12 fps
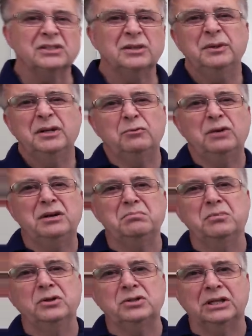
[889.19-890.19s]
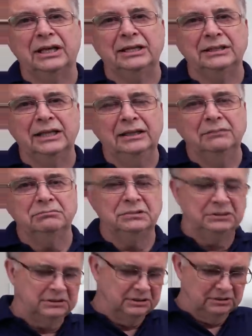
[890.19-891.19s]
So we don't really modulate there,
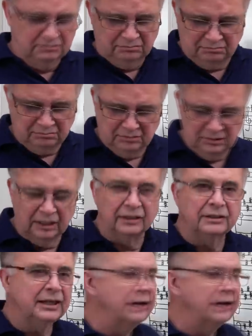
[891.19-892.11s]
we just kind of